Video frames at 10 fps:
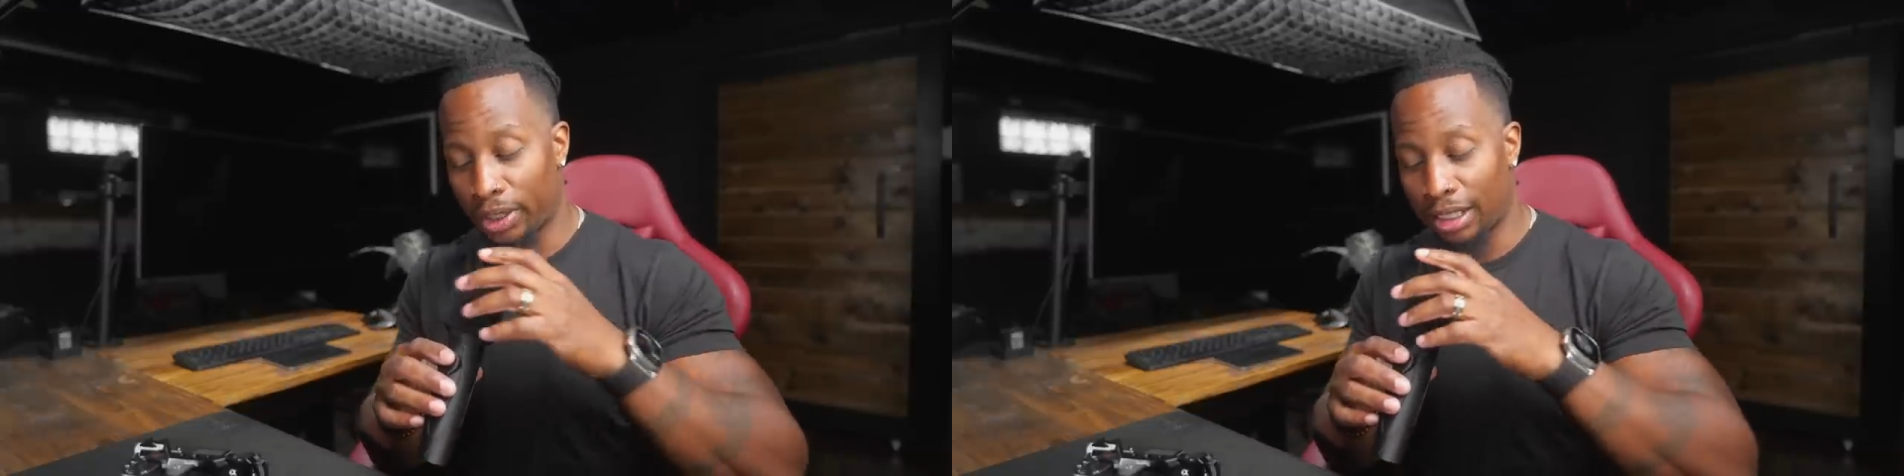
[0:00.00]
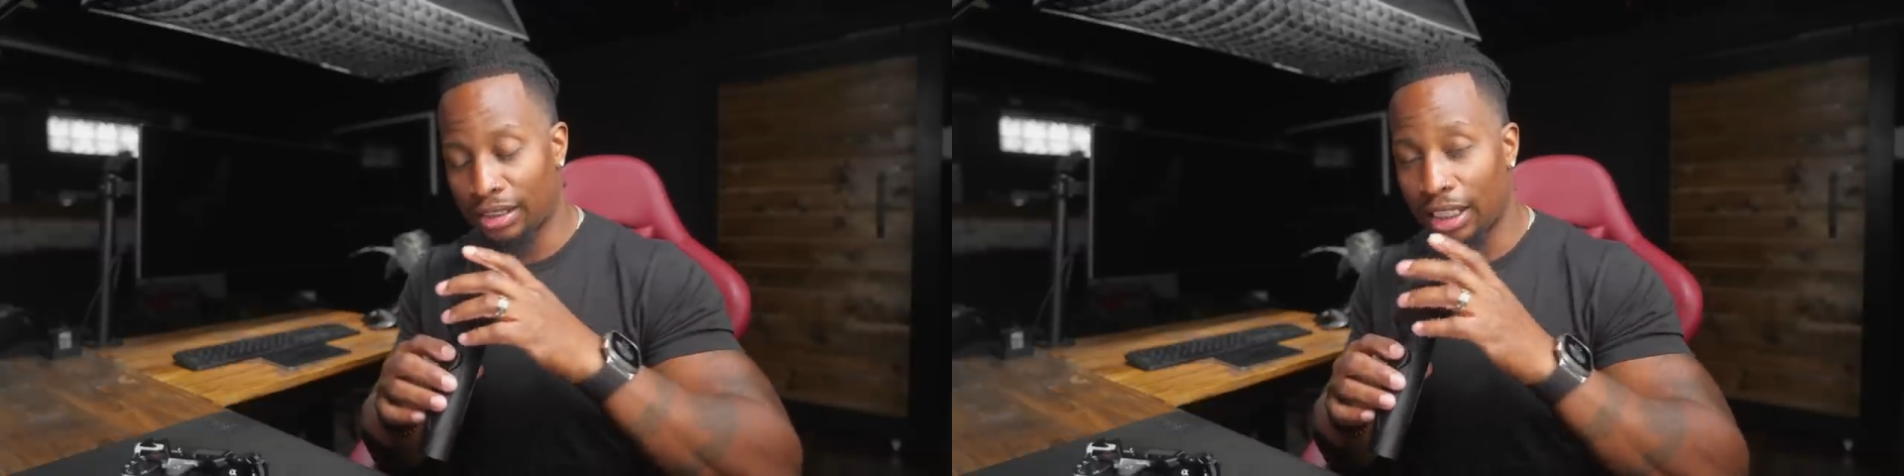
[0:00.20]

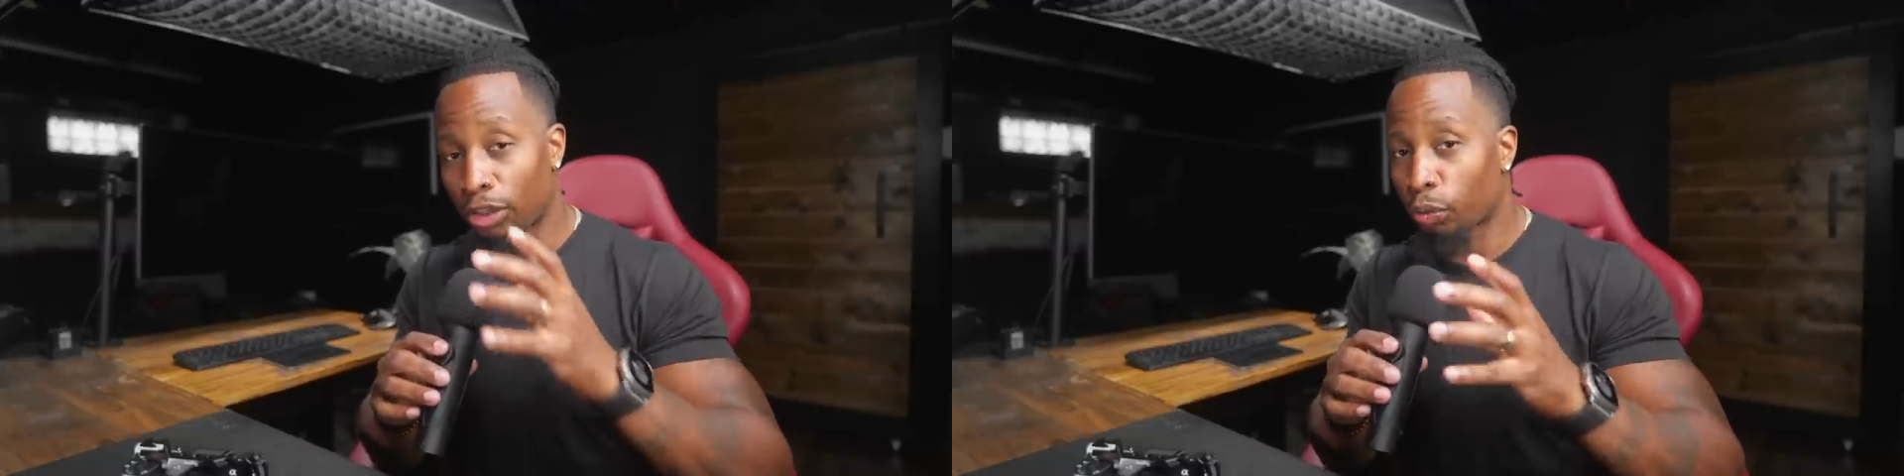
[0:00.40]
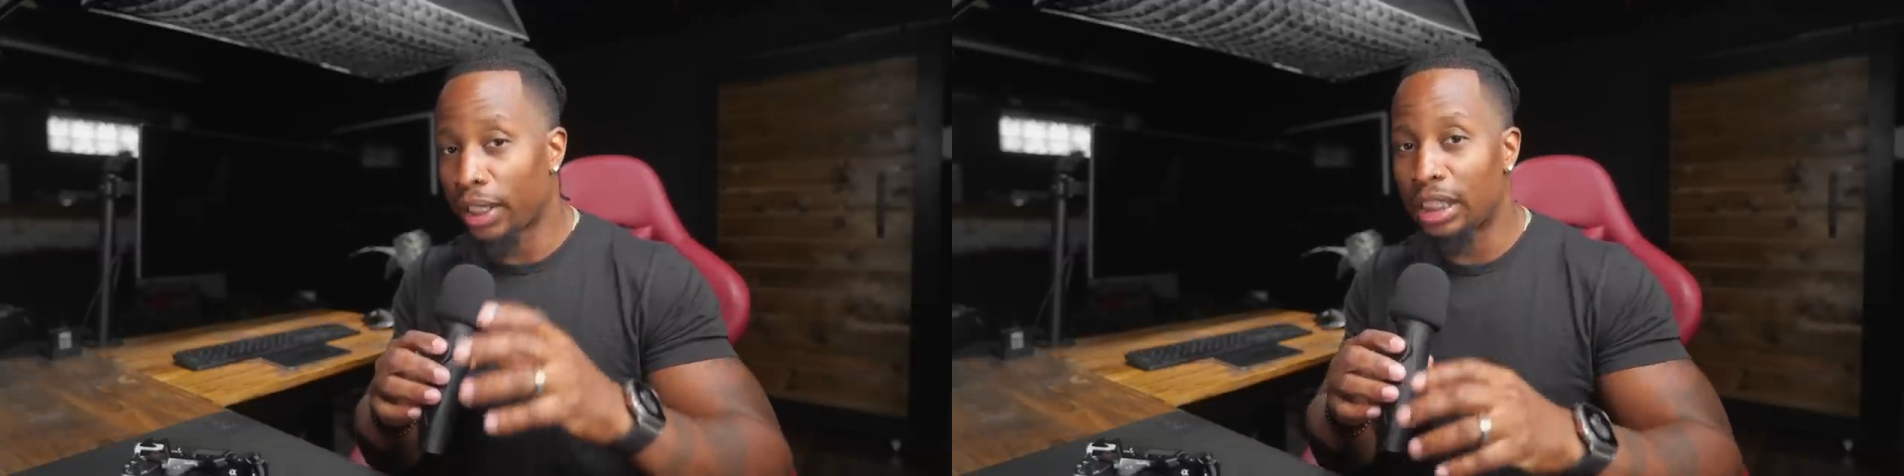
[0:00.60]
because he
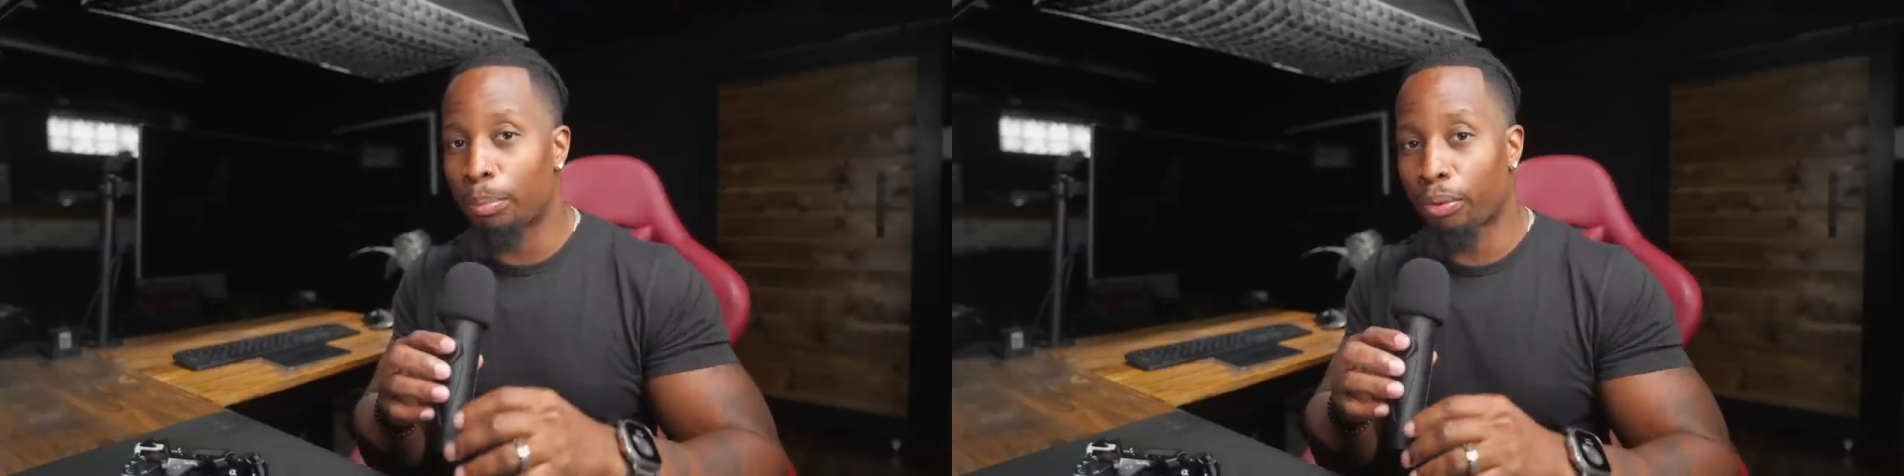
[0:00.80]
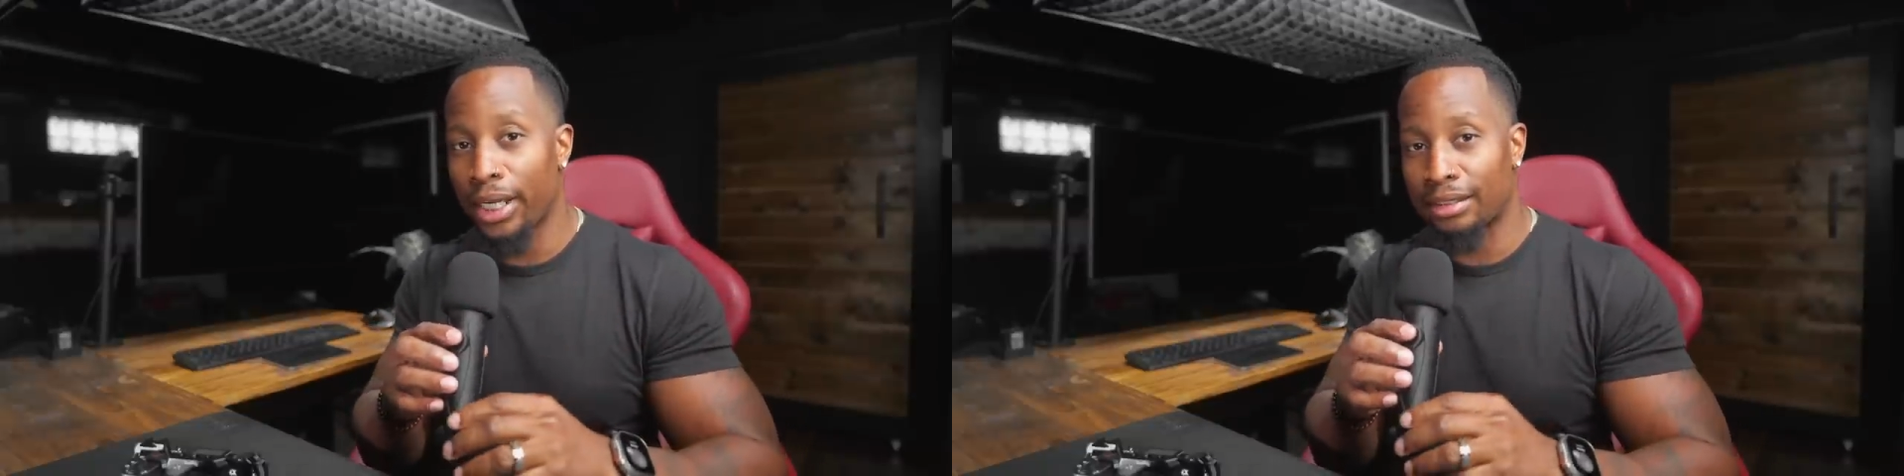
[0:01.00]

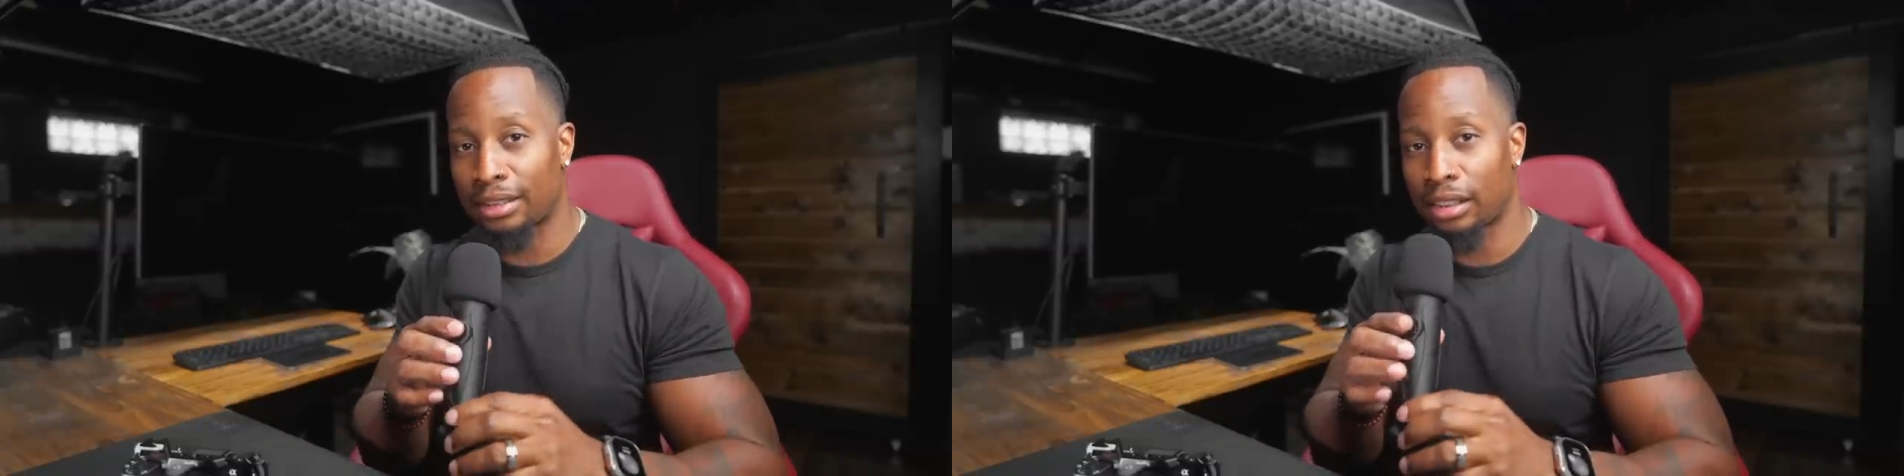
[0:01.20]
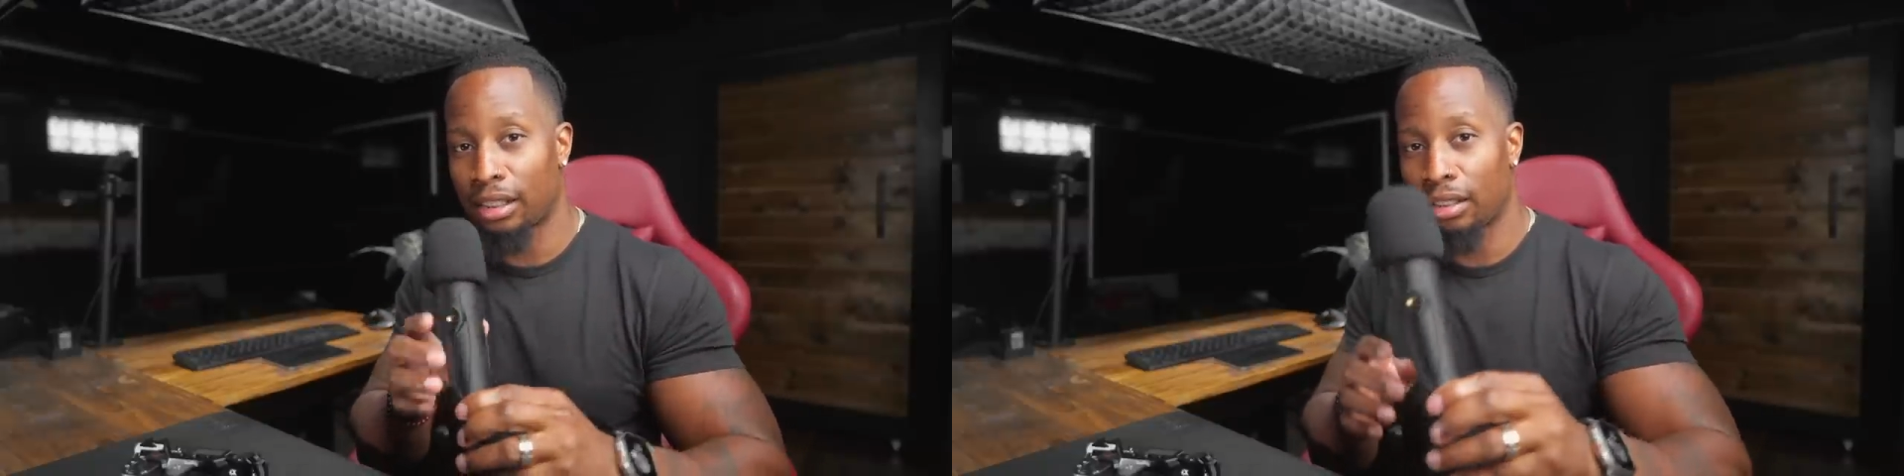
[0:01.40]
3D prints